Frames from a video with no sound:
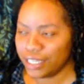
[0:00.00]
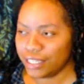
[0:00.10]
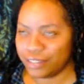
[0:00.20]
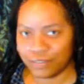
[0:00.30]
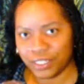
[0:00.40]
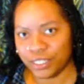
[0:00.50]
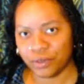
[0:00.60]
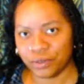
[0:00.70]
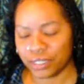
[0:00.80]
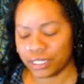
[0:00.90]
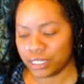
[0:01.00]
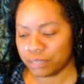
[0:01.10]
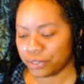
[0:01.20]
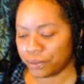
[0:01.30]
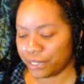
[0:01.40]
The video or
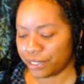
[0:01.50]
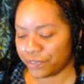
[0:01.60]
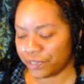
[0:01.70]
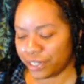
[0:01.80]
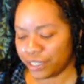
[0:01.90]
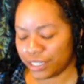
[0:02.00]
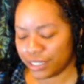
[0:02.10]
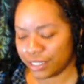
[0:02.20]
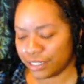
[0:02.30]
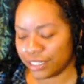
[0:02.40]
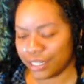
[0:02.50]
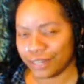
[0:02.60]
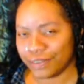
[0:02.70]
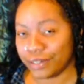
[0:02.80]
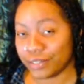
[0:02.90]
clip or whatever, and then the
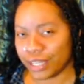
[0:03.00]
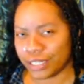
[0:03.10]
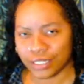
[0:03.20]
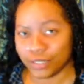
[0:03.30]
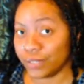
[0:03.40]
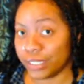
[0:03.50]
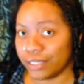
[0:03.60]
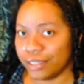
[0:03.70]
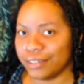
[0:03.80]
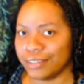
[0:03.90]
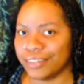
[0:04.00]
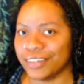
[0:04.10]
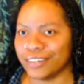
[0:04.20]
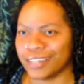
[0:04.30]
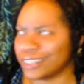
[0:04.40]
narrator's like, did you see it? You
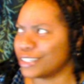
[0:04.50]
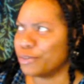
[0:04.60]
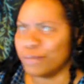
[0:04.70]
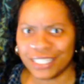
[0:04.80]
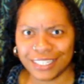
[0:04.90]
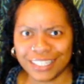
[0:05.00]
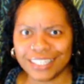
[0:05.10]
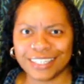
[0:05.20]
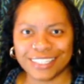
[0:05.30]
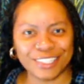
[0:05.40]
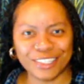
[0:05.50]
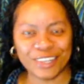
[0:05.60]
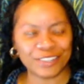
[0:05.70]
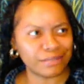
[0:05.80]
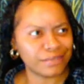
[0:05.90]
know, like, did you miss it? And you
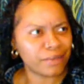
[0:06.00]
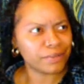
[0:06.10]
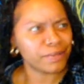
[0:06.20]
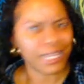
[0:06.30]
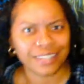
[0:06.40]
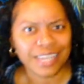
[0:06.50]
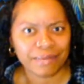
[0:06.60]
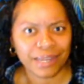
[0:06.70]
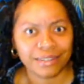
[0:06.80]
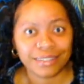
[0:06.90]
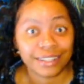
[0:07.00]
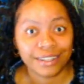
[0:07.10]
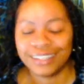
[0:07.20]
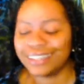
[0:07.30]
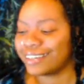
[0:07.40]
know, sometimes I'm like, damn, I didn't see
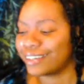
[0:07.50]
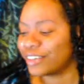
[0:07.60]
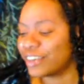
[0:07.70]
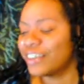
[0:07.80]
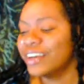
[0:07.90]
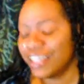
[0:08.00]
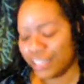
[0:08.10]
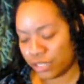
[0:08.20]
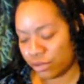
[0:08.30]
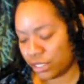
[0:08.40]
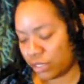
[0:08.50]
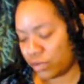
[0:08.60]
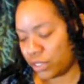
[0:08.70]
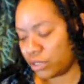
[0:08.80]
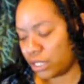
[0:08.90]
anything. You know, that's what this
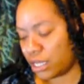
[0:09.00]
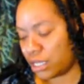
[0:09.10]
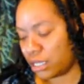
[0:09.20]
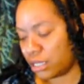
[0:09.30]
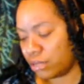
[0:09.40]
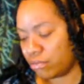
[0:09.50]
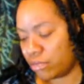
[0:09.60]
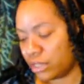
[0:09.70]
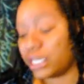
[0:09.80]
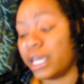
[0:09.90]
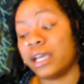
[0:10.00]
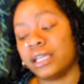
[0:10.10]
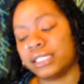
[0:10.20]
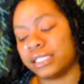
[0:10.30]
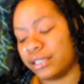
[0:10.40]
feels like. Yeah,
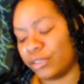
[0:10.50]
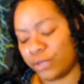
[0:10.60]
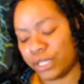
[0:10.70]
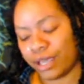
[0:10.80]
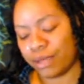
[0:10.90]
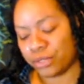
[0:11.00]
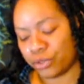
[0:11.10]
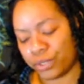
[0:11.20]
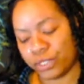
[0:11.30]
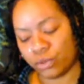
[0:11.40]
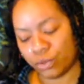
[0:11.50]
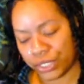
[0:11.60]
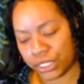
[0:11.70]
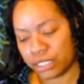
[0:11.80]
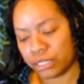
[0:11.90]
see, Three of Cups, Three of
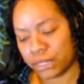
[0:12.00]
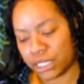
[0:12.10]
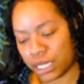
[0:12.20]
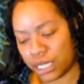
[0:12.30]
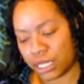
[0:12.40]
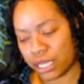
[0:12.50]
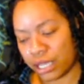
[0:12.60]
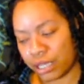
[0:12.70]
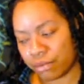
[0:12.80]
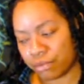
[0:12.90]
Swords, as I'm saying that.